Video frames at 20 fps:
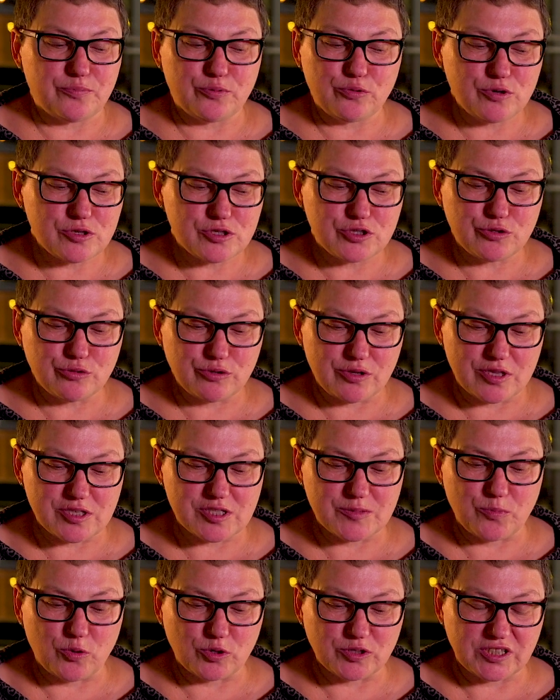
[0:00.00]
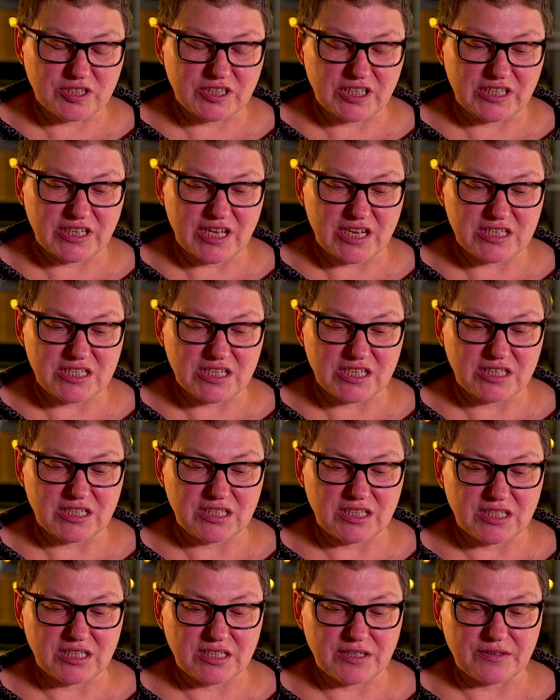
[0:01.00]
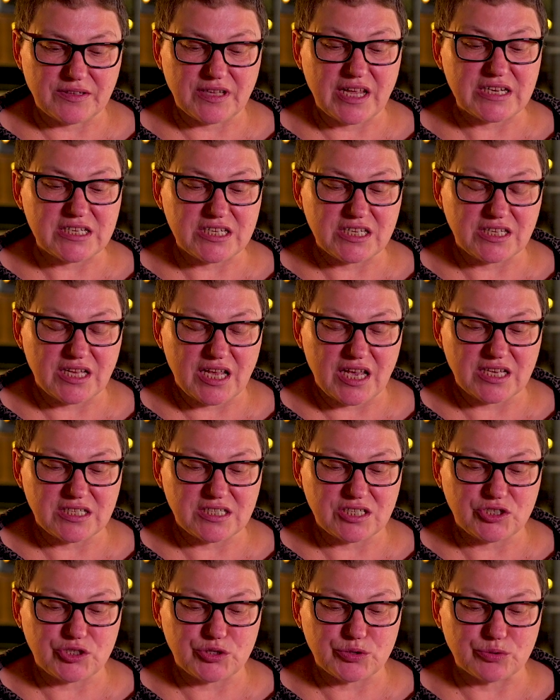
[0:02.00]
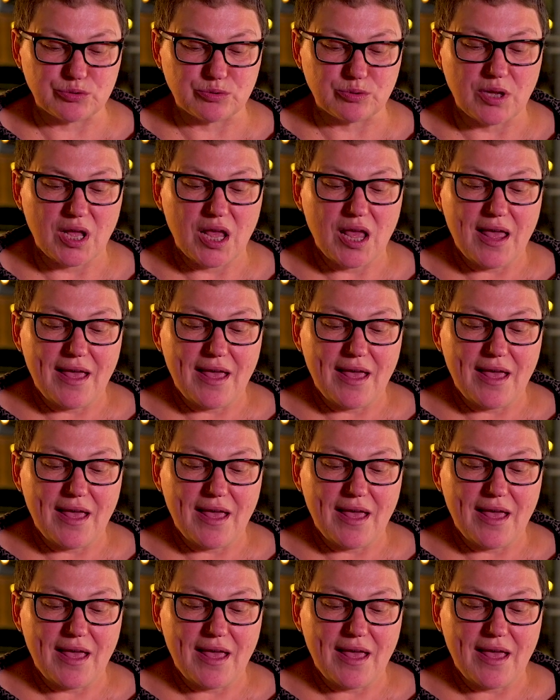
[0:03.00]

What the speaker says: Poor students bought it in 1982.